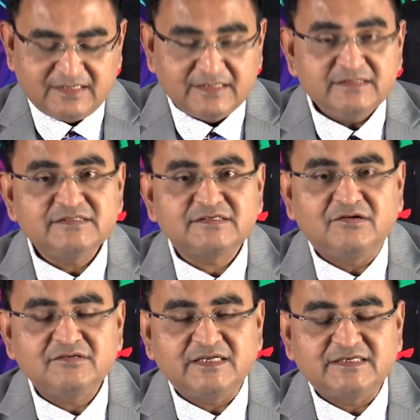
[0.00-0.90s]
In this
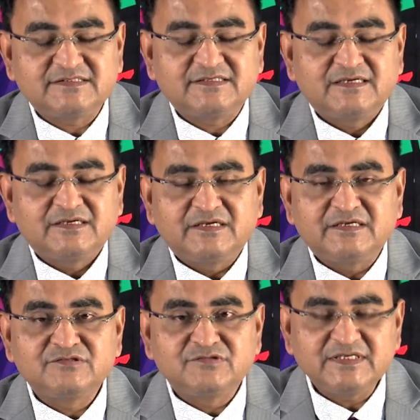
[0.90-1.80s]
context,
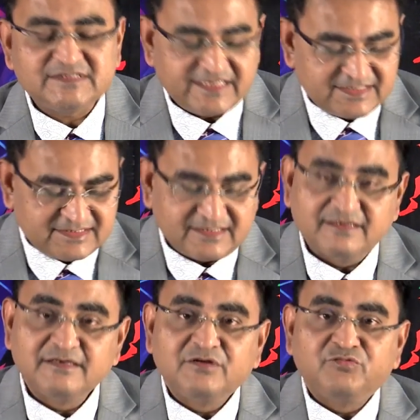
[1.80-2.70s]
in today's lecture,